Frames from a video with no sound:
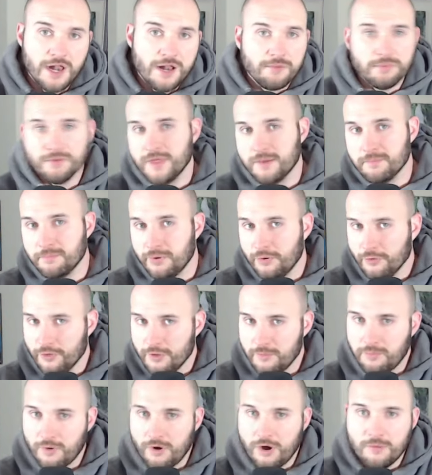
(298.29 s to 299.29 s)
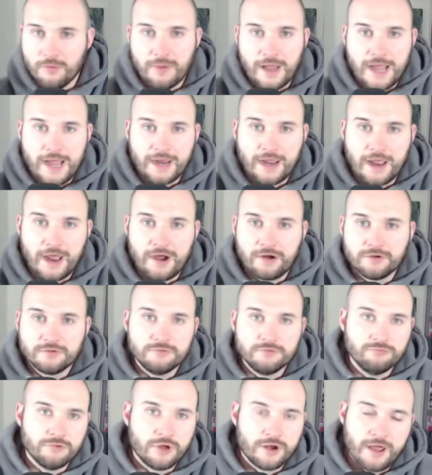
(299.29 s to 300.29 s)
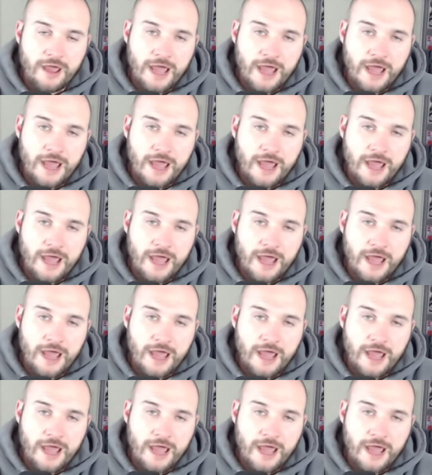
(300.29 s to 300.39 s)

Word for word: but then pull the ball back out and run a